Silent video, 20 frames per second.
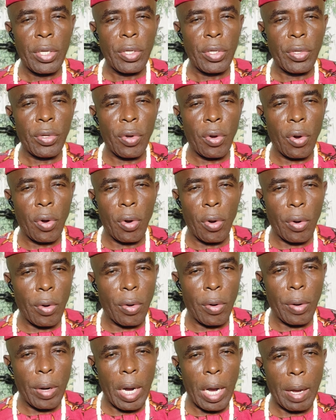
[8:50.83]

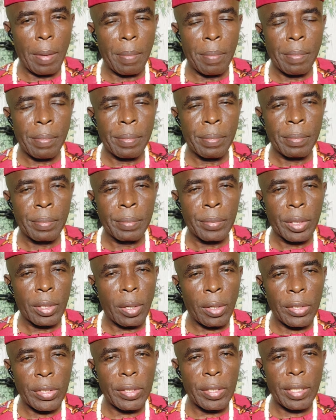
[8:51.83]
your
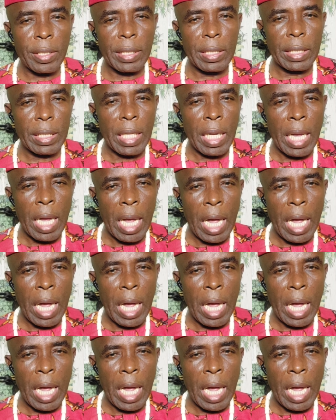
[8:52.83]
consonants,